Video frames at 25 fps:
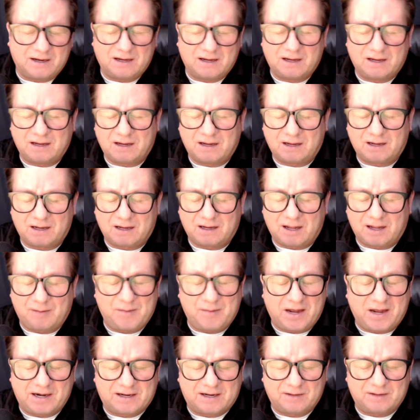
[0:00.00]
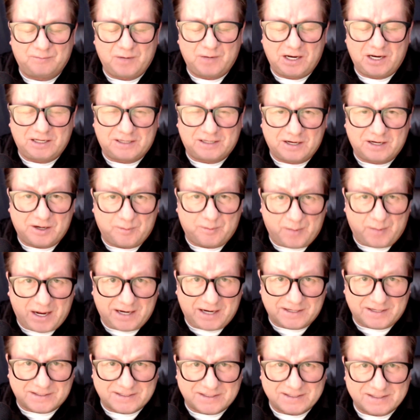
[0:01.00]
American military
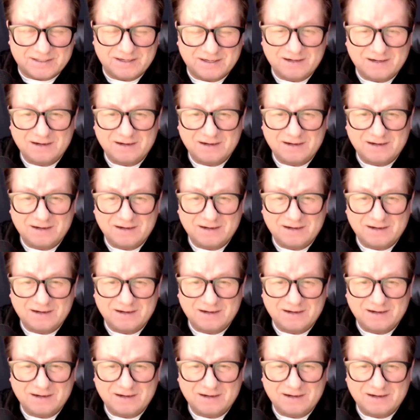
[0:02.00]
base.